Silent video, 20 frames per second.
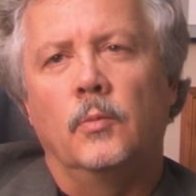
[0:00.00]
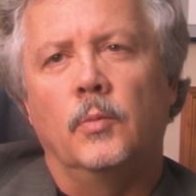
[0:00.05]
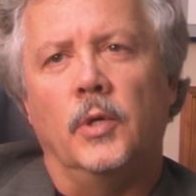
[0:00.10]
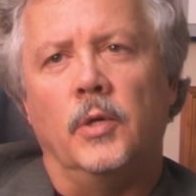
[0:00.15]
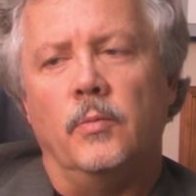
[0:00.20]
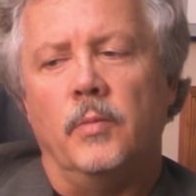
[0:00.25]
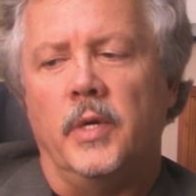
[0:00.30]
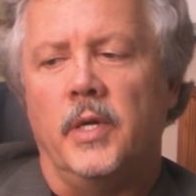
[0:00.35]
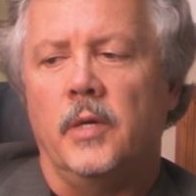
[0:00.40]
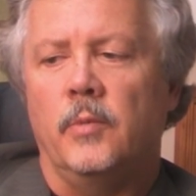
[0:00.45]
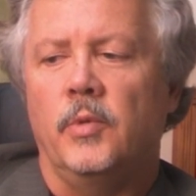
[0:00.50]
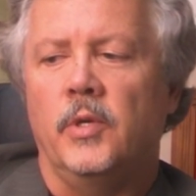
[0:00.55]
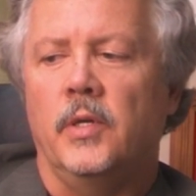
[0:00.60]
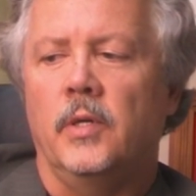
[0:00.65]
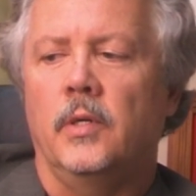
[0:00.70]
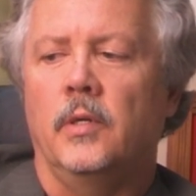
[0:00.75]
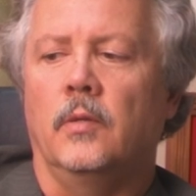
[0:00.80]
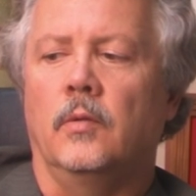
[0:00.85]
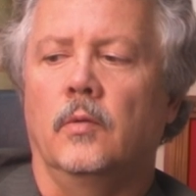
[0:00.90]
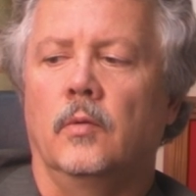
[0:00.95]
but
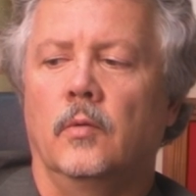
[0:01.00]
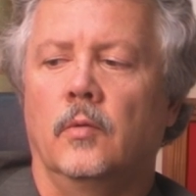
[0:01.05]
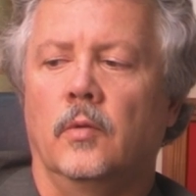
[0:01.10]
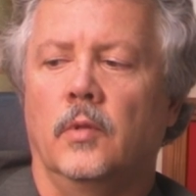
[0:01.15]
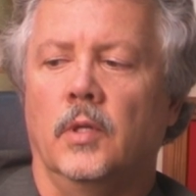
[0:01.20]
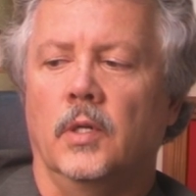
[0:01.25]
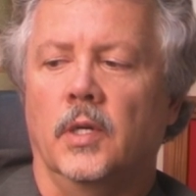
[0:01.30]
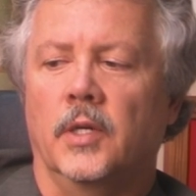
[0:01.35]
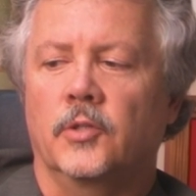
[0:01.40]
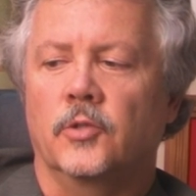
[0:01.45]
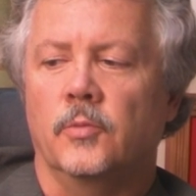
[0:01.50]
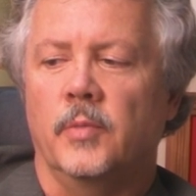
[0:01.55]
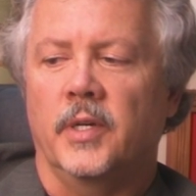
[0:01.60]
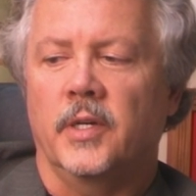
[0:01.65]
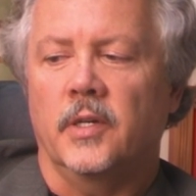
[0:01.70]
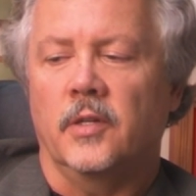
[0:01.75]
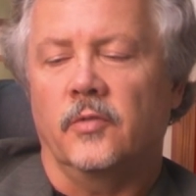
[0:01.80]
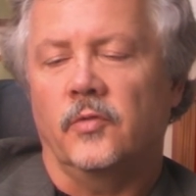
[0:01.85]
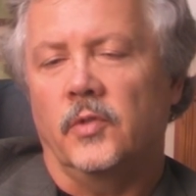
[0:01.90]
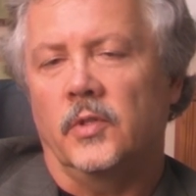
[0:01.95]
maybe the
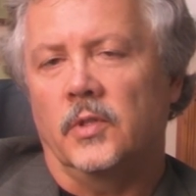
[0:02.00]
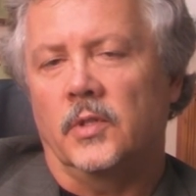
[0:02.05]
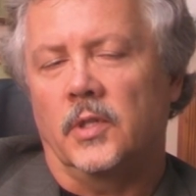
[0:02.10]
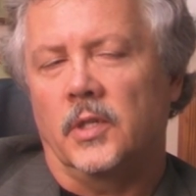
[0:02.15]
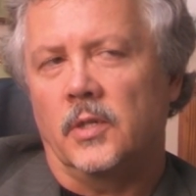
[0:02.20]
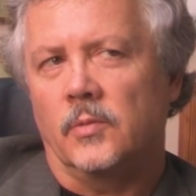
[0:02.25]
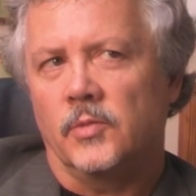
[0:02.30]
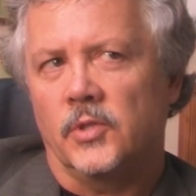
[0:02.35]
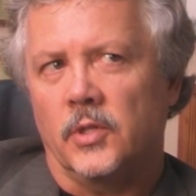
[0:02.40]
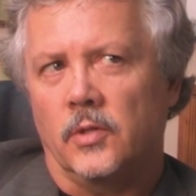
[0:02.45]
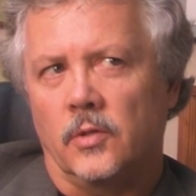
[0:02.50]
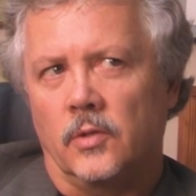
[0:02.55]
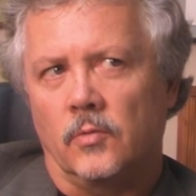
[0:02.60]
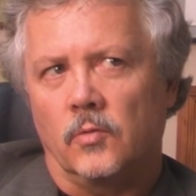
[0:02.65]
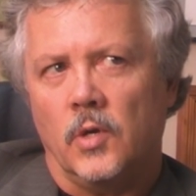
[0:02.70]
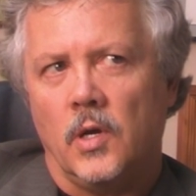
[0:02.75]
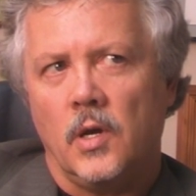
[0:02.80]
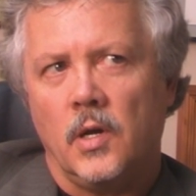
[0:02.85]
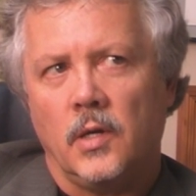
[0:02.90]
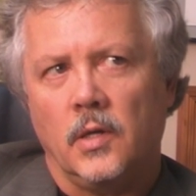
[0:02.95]
electromagnetic field that comes out of the
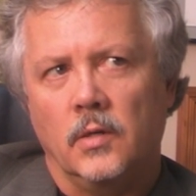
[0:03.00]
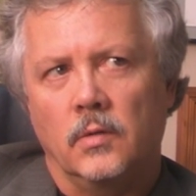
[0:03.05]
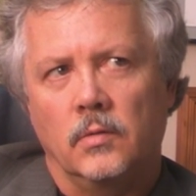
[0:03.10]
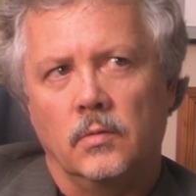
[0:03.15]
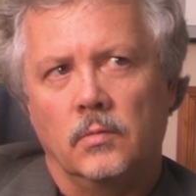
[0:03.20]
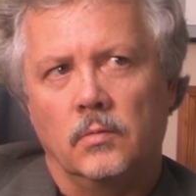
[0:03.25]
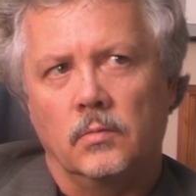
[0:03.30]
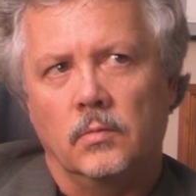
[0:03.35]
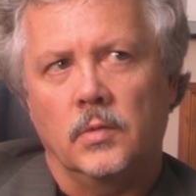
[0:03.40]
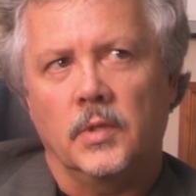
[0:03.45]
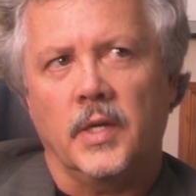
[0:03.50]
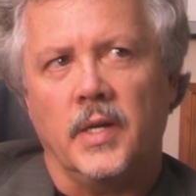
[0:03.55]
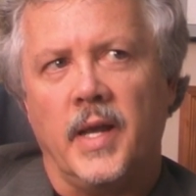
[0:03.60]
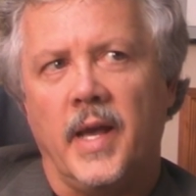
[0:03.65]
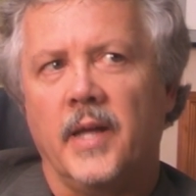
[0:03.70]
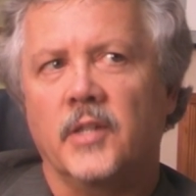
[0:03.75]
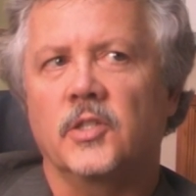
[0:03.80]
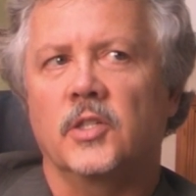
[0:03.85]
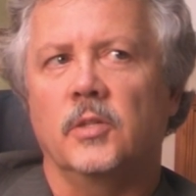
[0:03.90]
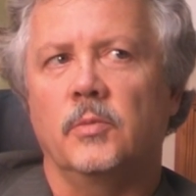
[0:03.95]
rock can
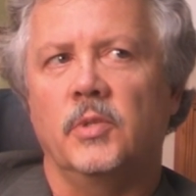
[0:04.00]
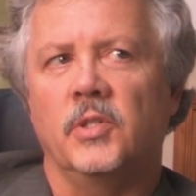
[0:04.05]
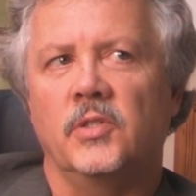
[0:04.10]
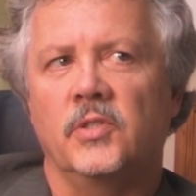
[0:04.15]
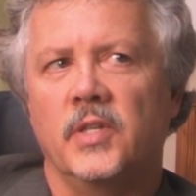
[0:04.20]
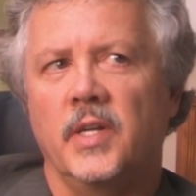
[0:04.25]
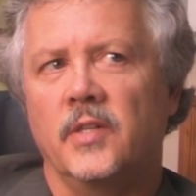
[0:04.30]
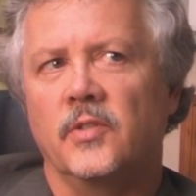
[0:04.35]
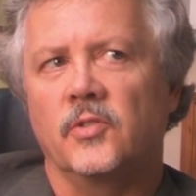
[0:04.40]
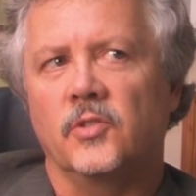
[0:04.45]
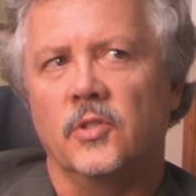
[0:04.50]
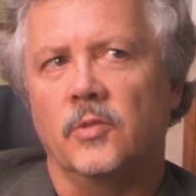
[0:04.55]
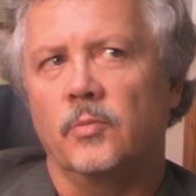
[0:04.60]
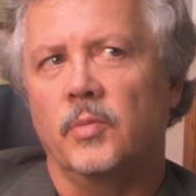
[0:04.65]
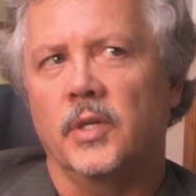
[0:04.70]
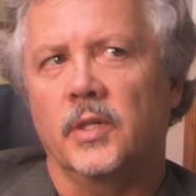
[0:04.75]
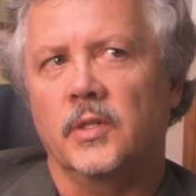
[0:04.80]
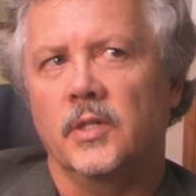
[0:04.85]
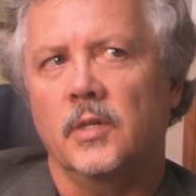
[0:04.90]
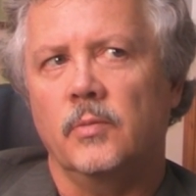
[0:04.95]
actually be sensed
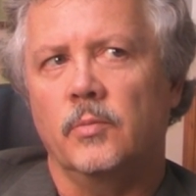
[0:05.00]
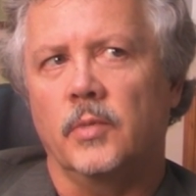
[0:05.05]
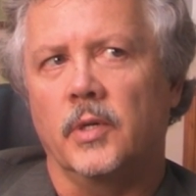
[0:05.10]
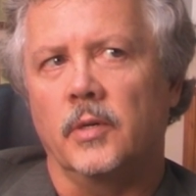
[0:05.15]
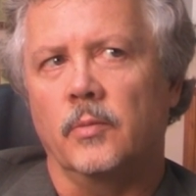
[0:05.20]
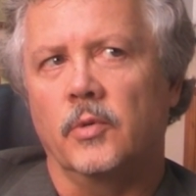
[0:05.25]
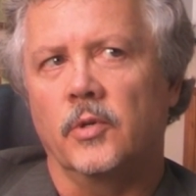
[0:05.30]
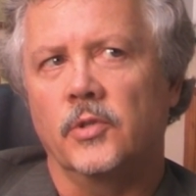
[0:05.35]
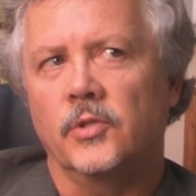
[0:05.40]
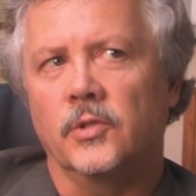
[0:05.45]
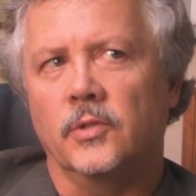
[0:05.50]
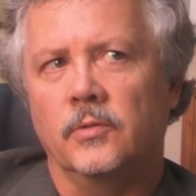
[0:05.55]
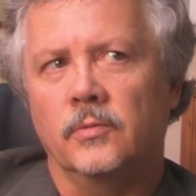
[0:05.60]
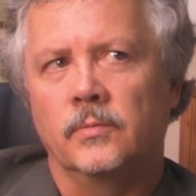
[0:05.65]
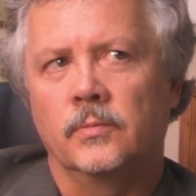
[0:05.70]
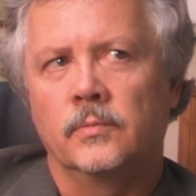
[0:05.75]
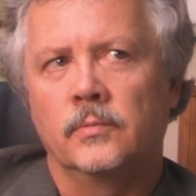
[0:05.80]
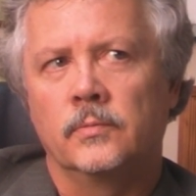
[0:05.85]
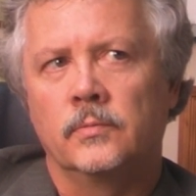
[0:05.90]
and picked up by a person.